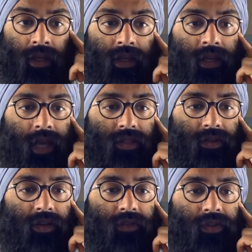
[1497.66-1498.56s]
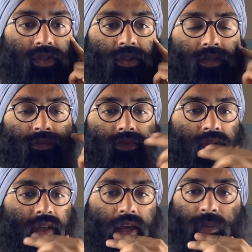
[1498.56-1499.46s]
Castle artificially. So
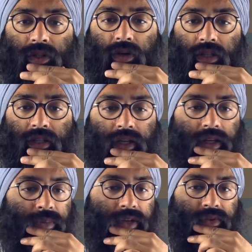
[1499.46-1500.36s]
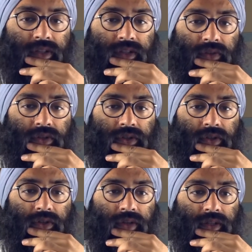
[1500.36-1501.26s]
the game has already taken a bit of a different
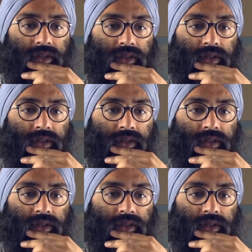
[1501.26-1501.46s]
turn, right?